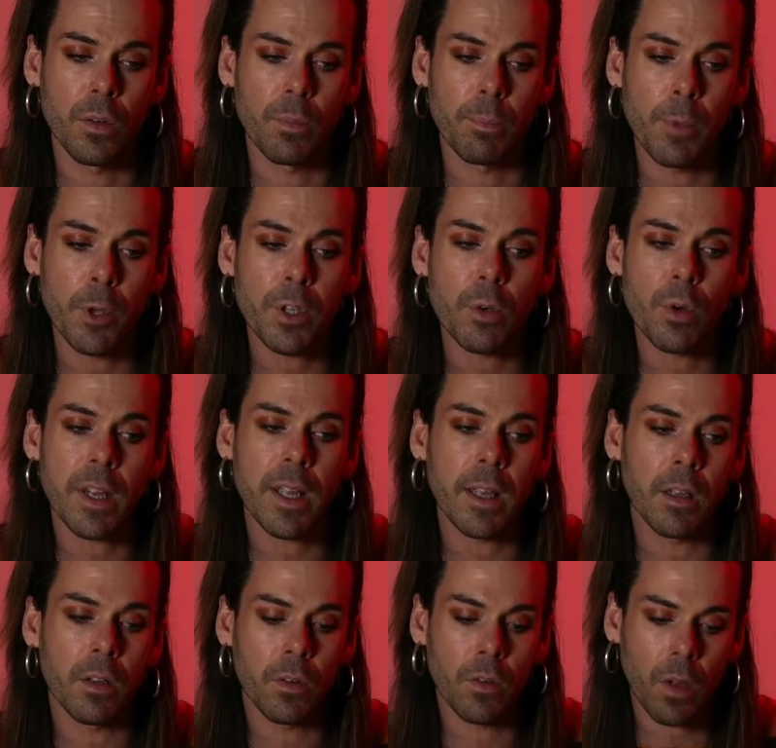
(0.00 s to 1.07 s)
Mercury,
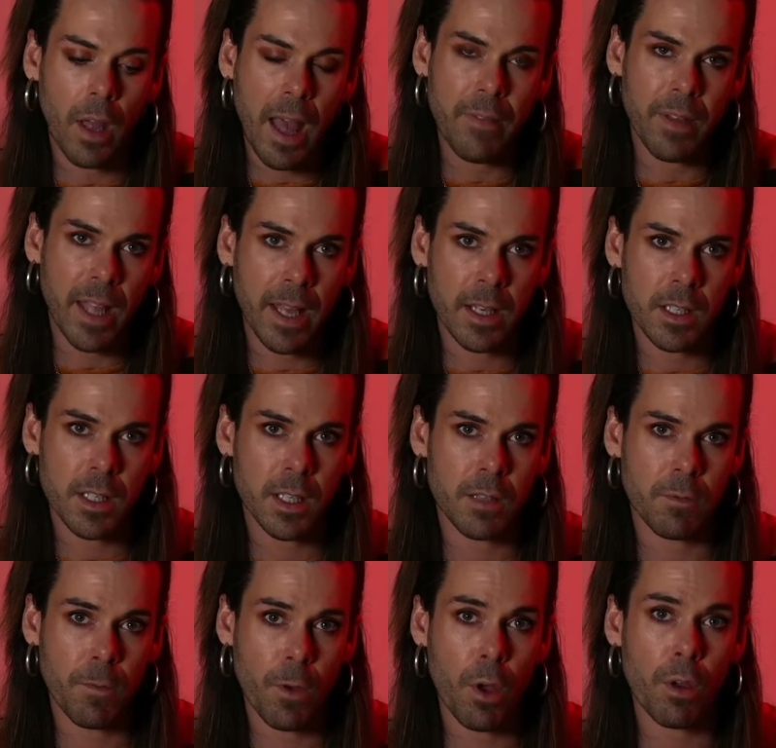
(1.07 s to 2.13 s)
having entered
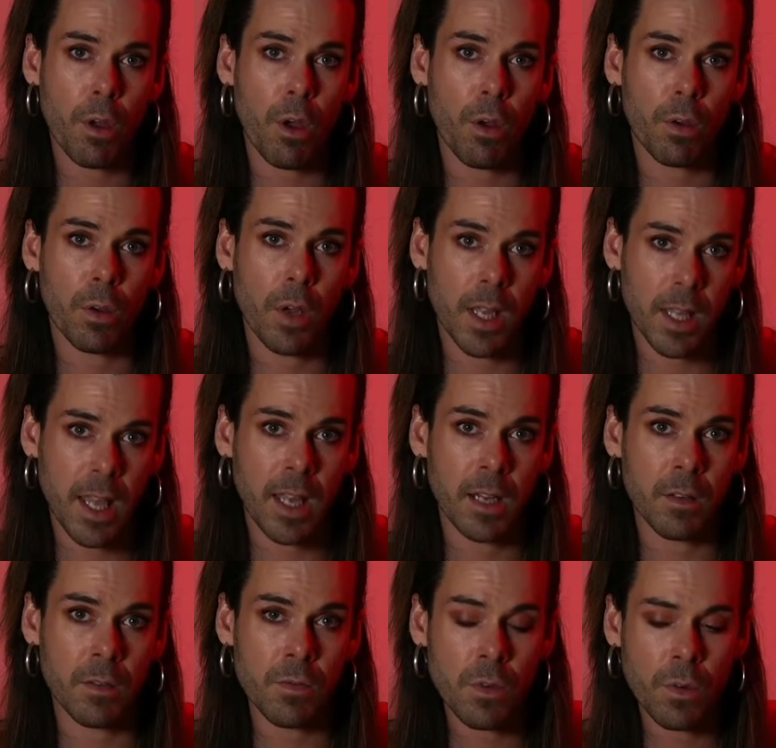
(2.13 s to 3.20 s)
Virgo
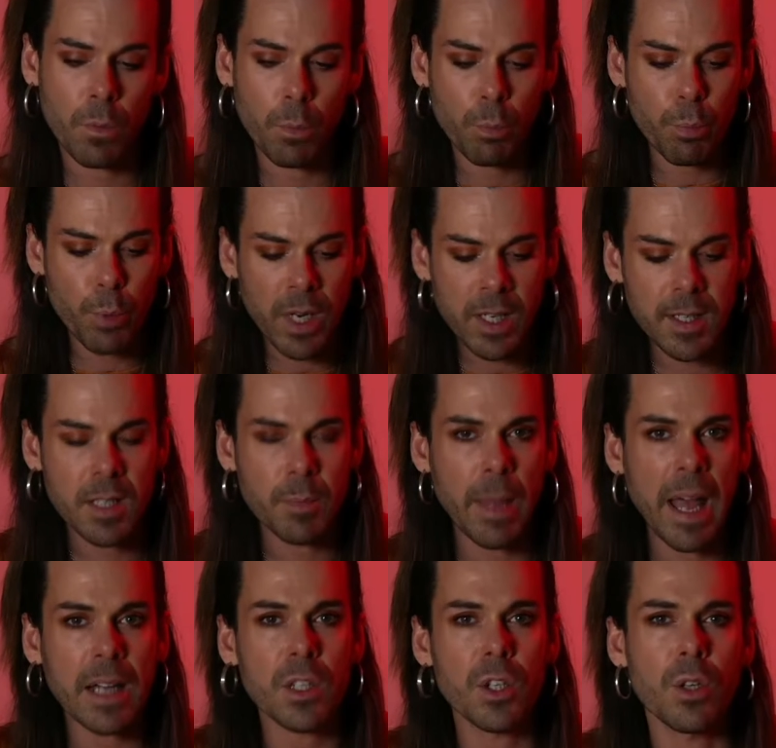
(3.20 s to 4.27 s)
again, brings us
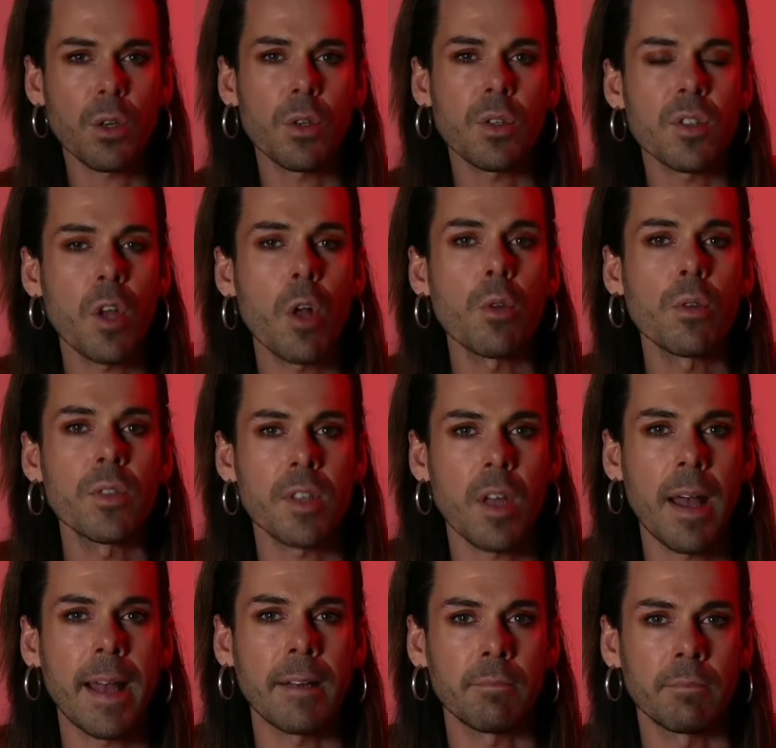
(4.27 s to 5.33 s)
back to your soul
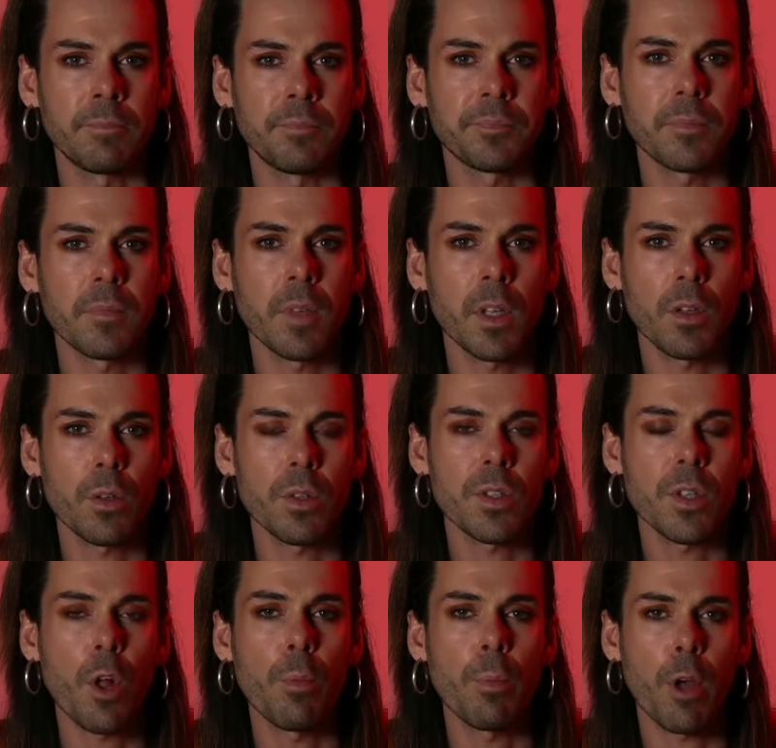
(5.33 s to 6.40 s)
sign, your
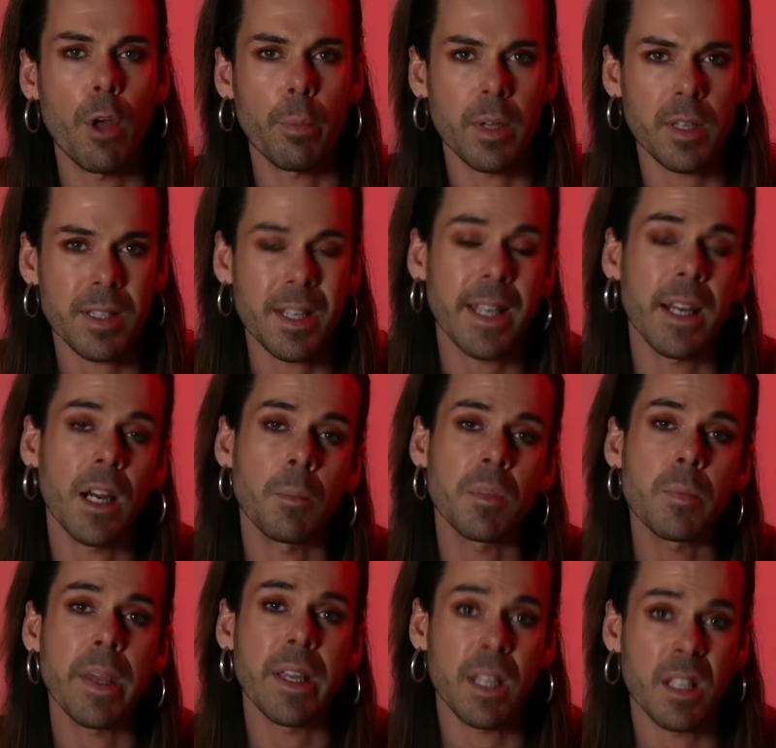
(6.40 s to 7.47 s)
soul purpose. Again, I'm
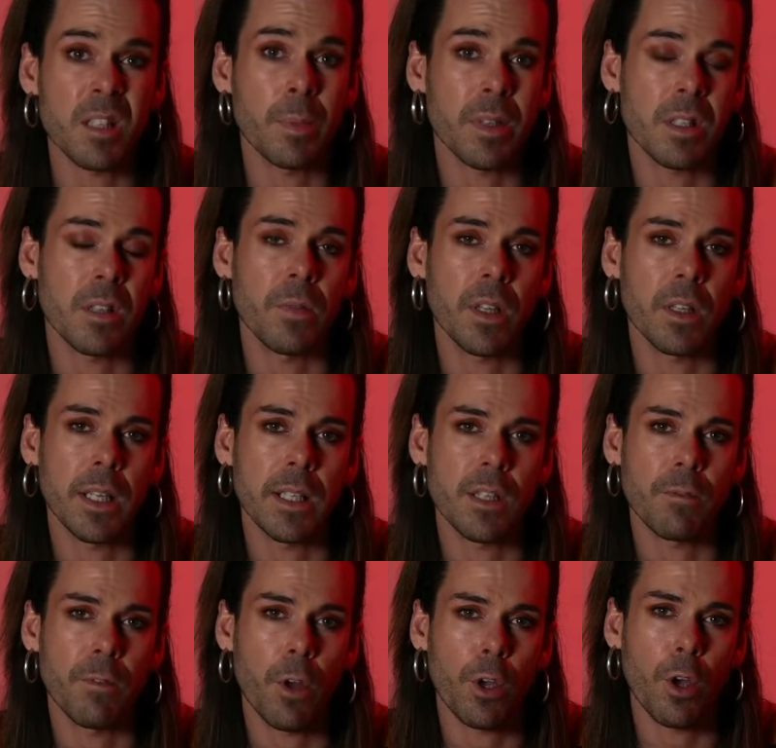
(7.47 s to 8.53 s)
speaking specifically to
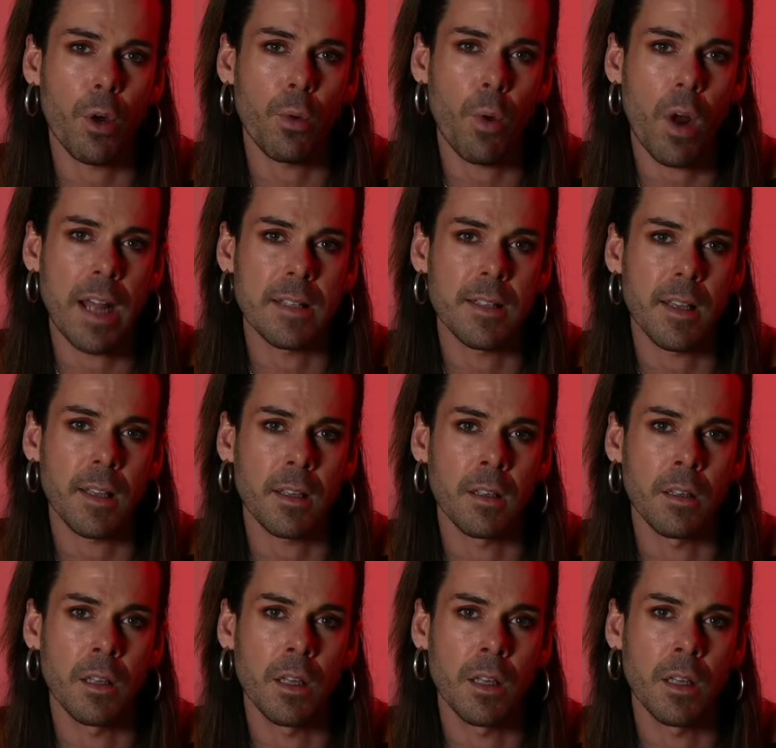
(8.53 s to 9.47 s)
Virgo rising.